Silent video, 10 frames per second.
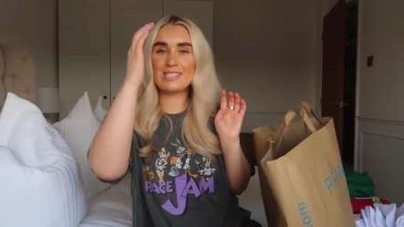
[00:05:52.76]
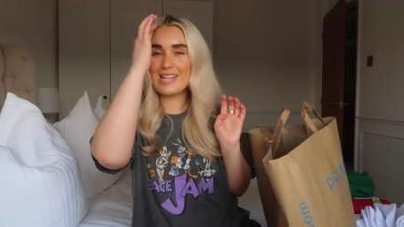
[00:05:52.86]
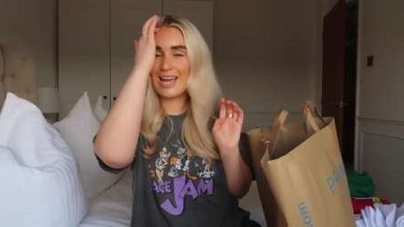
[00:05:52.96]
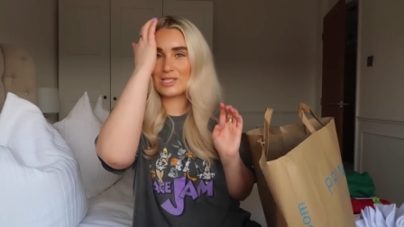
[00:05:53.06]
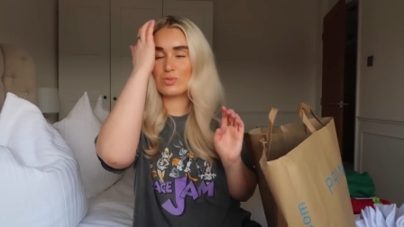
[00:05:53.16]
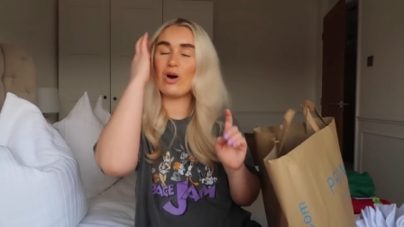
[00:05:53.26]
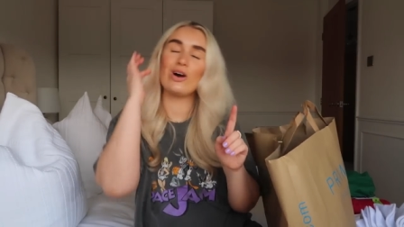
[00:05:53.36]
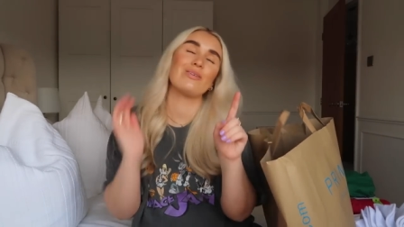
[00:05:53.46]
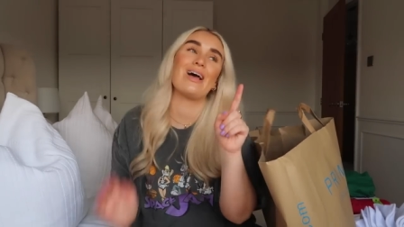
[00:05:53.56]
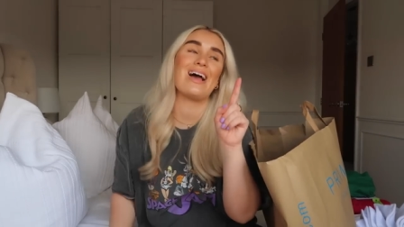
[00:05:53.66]
this next
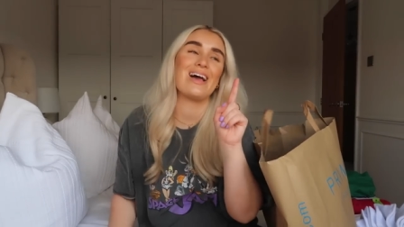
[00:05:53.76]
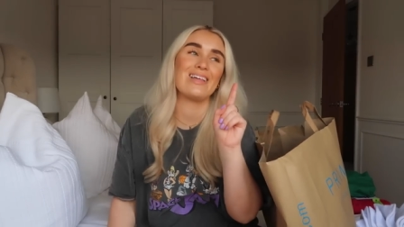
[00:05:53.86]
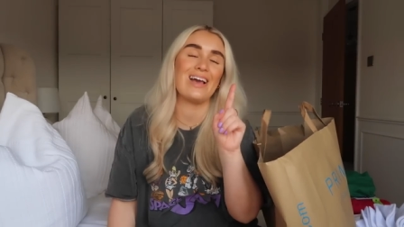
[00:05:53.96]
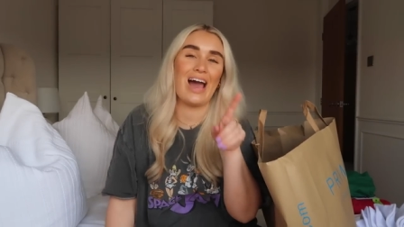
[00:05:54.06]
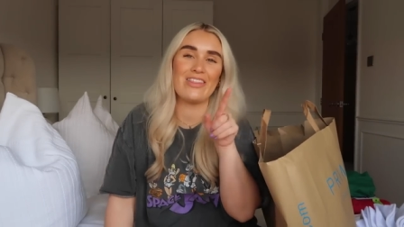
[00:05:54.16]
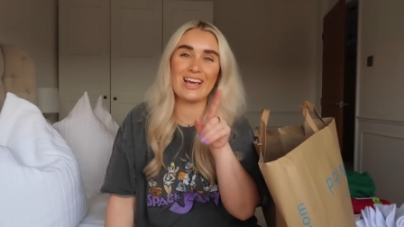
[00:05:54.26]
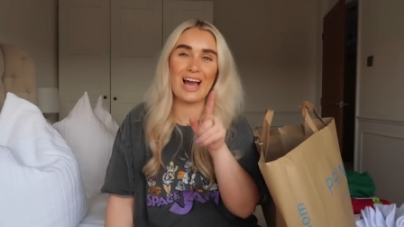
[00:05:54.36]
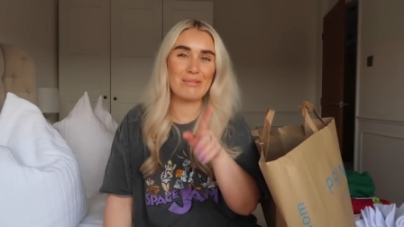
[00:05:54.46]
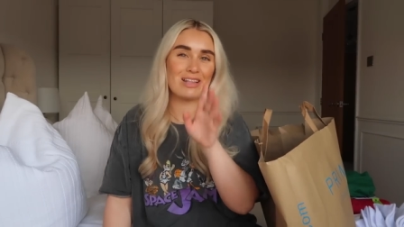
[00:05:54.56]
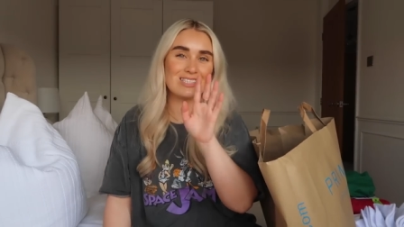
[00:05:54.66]
one I
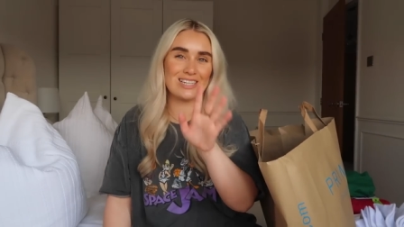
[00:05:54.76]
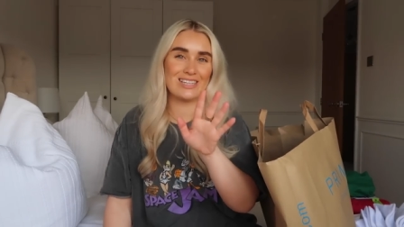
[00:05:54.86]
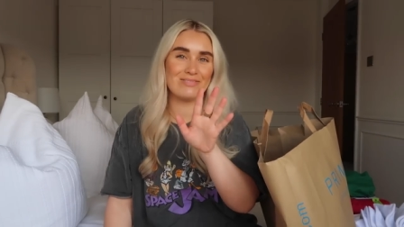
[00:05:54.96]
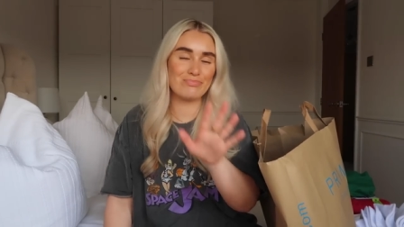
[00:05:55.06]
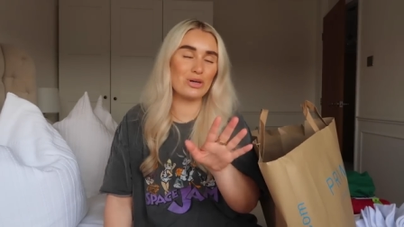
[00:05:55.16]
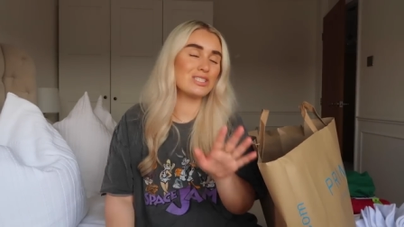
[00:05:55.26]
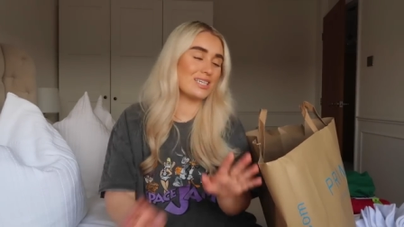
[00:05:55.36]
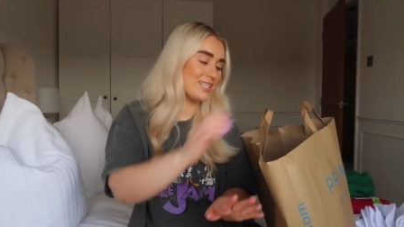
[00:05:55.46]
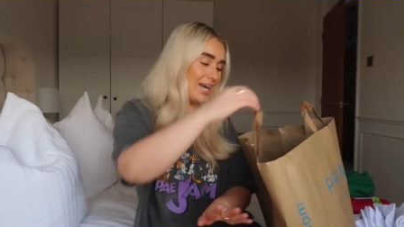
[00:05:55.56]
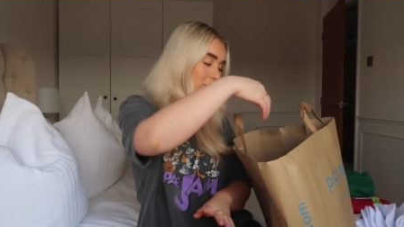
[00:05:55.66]
think I'm actually most
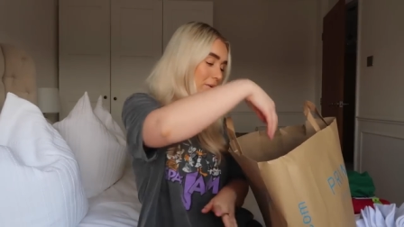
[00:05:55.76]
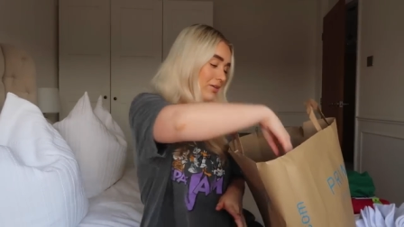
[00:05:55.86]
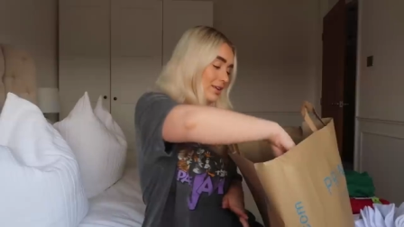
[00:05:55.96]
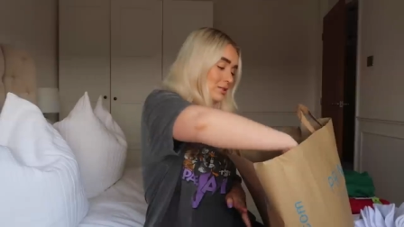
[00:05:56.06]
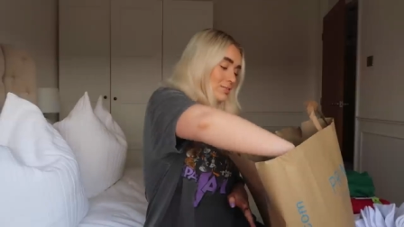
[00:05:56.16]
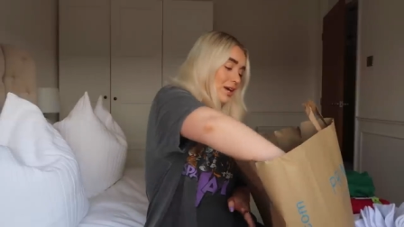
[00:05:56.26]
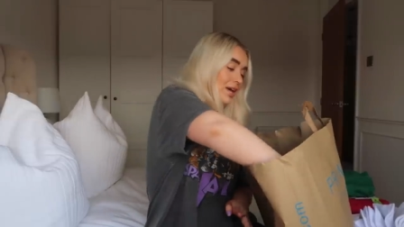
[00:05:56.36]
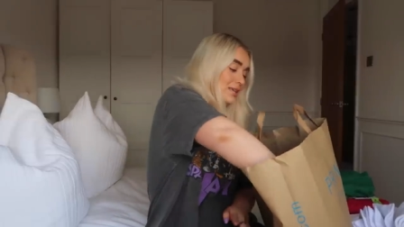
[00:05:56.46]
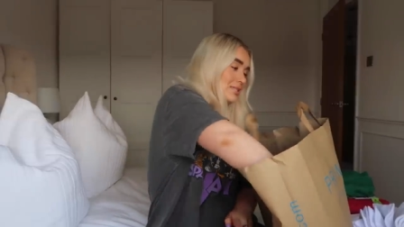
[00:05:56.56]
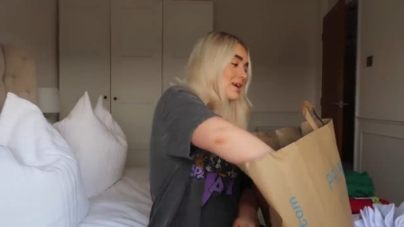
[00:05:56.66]
excited about this
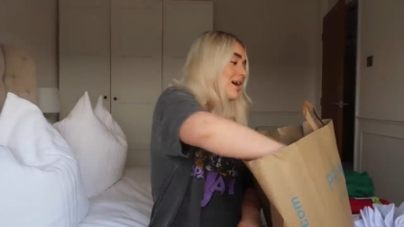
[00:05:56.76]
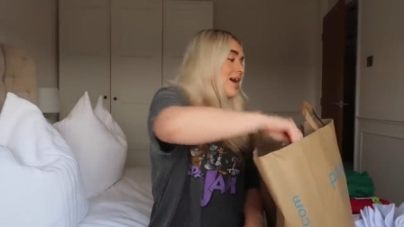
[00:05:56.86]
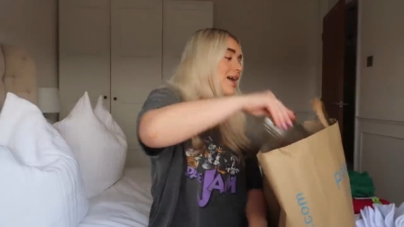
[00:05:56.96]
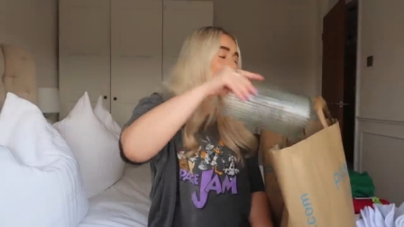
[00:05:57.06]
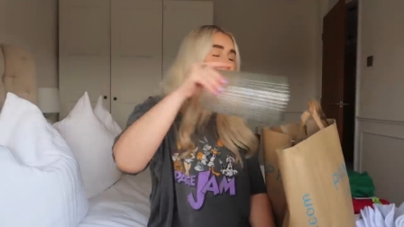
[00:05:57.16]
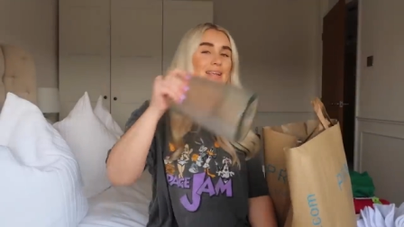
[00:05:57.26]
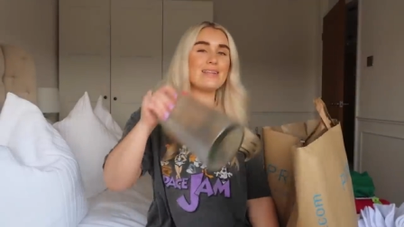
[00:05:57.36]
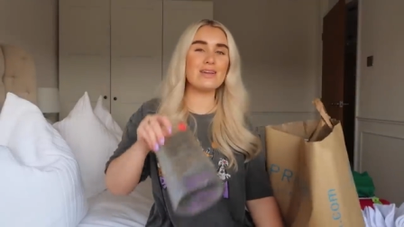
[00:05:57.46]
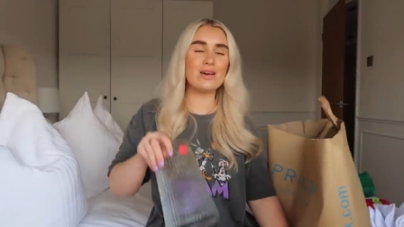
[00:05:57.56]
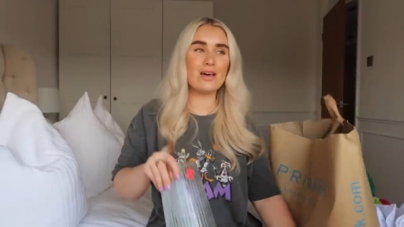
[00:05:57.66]
because in
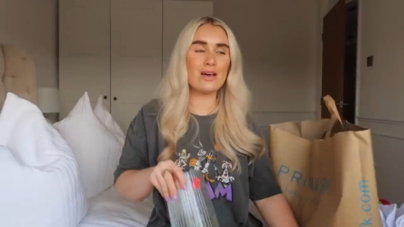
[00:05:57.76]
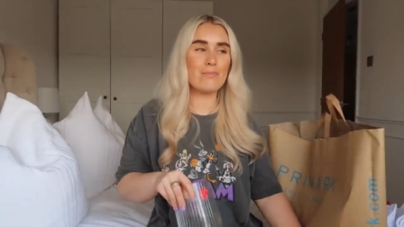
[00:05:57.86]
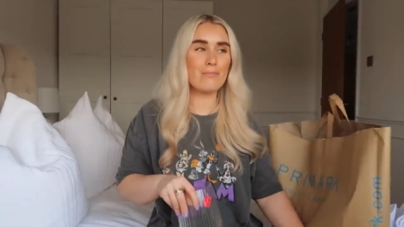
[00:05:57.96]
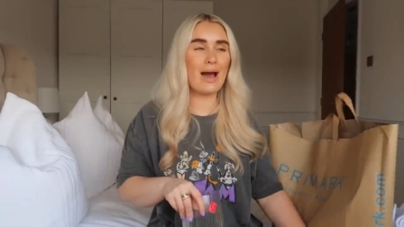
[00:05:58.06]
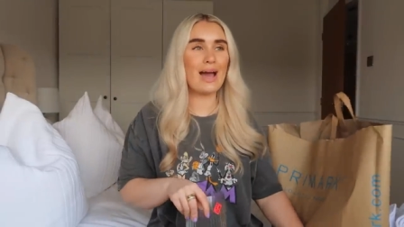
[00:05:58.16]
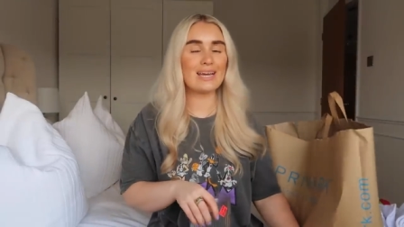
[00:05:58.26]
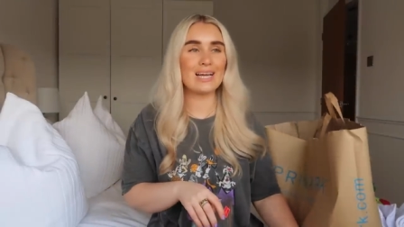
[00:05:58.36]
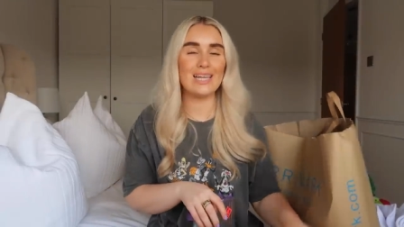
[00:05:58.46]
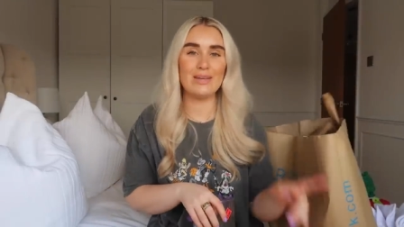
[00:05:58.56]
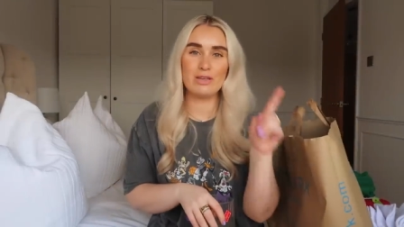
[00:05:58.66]
my
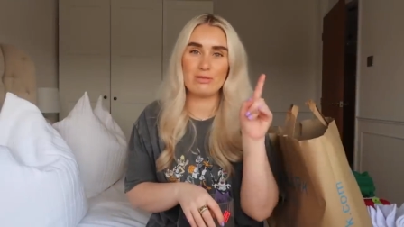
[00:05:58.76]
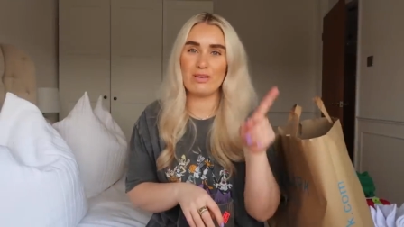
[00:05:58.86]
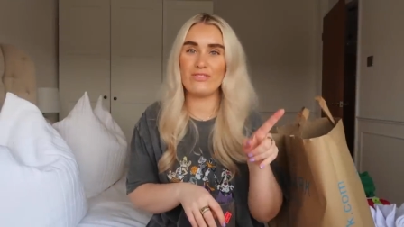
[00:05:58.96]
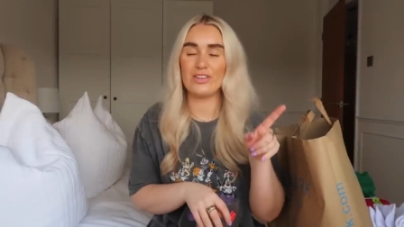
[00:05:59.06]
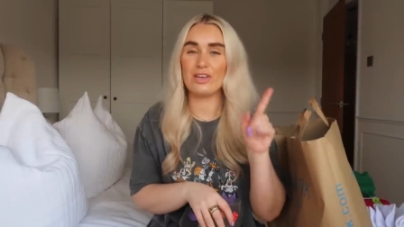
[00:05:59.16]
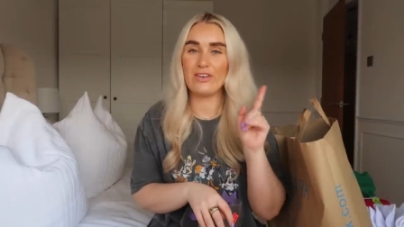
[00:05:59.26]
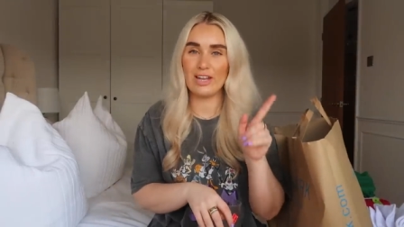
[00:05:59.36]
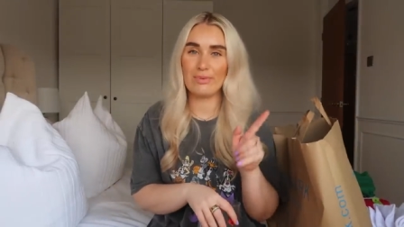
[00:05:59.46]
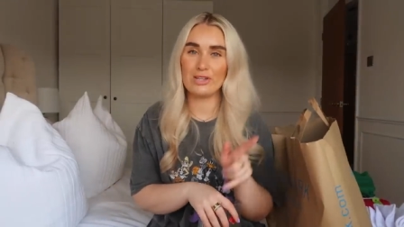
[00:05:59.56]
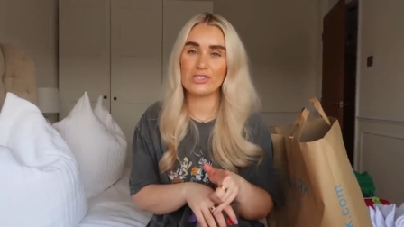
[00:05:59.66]
clean with me video, if
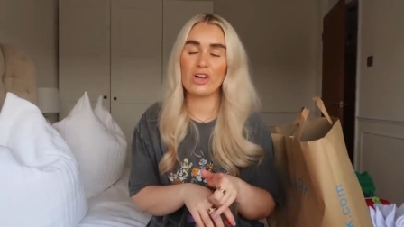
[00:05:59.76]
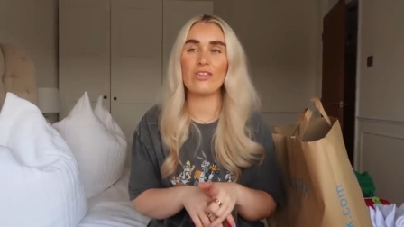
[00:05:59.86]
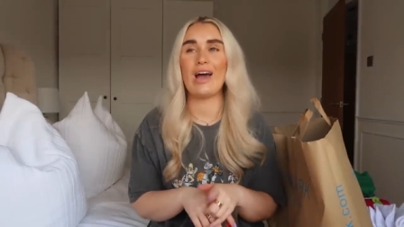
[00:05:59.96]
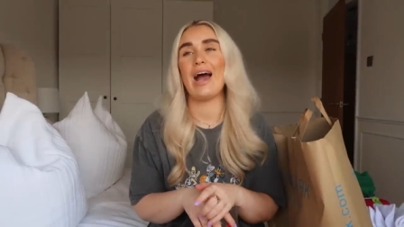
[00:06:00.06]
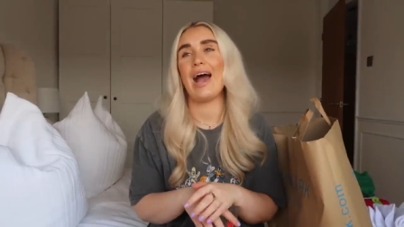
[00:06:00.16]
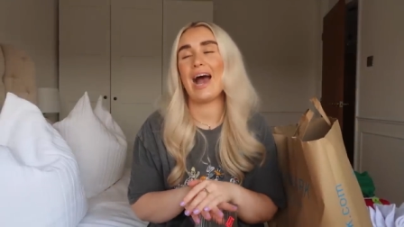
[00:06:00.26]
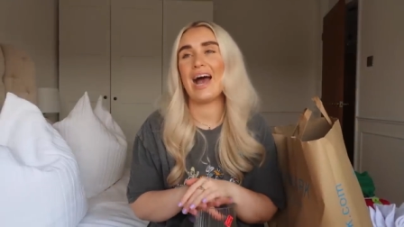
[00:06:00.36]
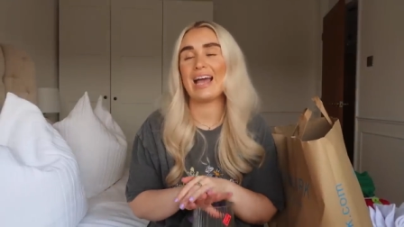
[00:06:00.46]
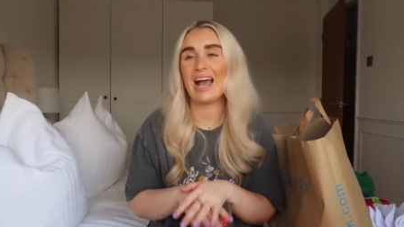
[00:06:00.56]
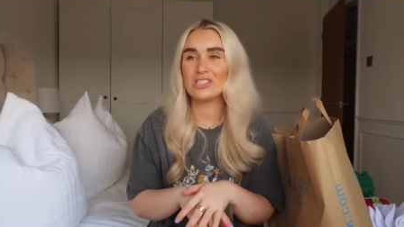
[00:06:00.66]
anybody saw that,
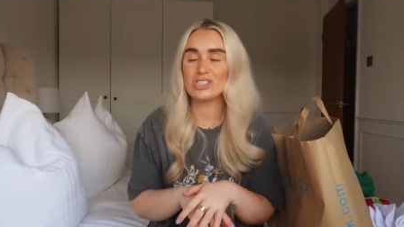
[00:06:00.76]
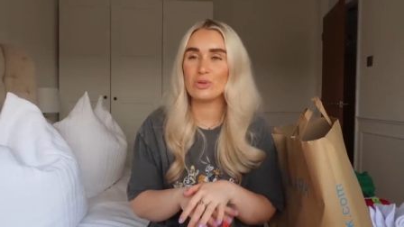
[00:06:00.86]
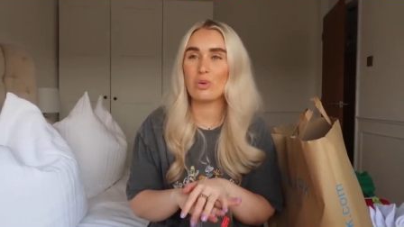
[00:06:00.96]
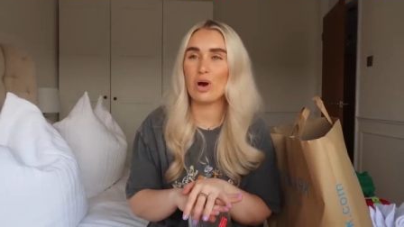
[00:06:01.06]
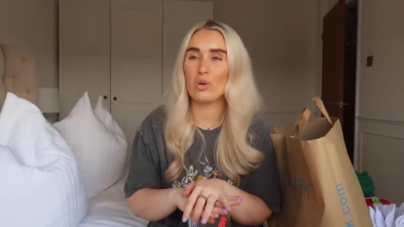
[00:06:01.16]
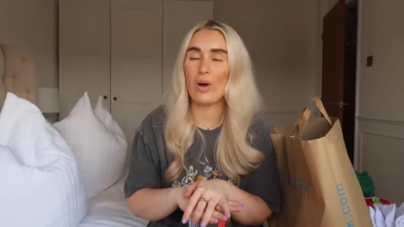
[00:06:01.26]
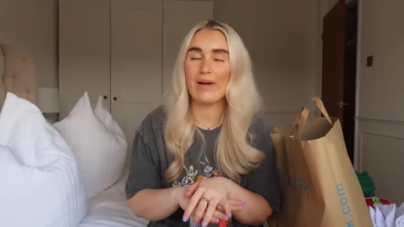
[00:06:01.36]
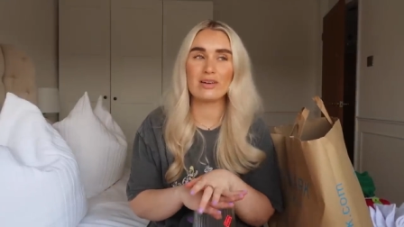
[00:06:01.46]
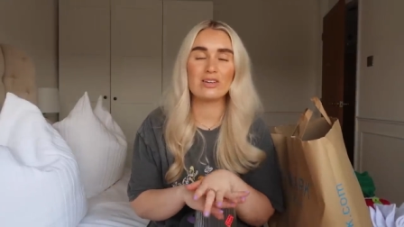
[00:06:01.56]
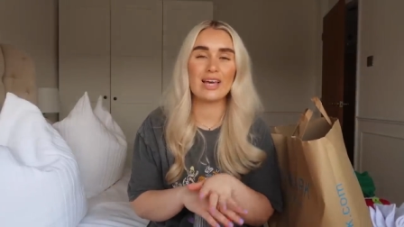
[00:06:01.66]
I asked you all
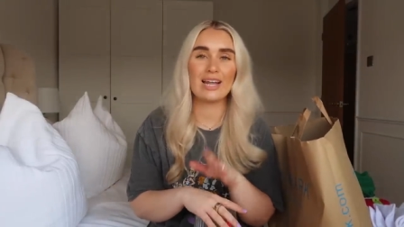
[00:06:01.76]
where I could